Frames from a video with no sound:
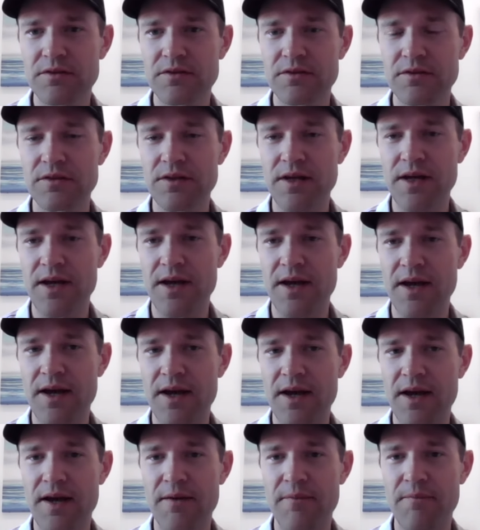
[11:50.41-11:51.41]
Nice.
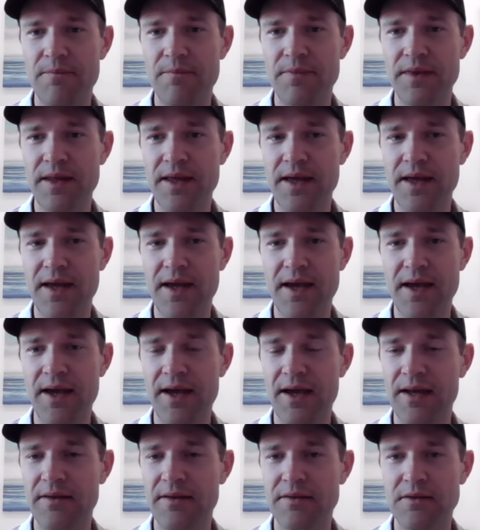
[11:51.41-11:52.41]
Um,
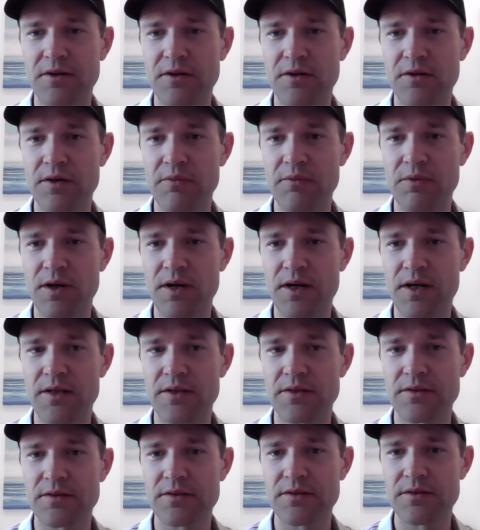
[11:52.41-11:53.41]
and you know it
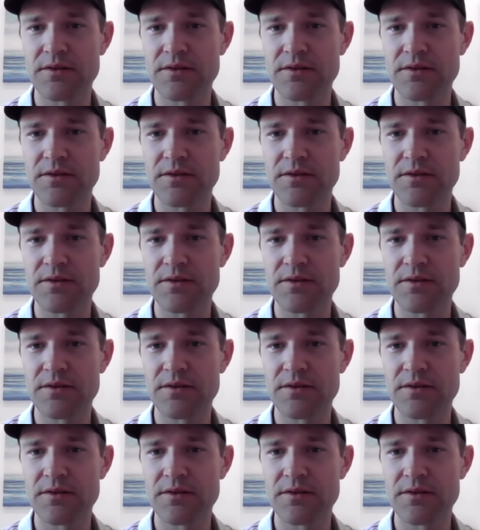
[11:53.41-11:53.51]
was,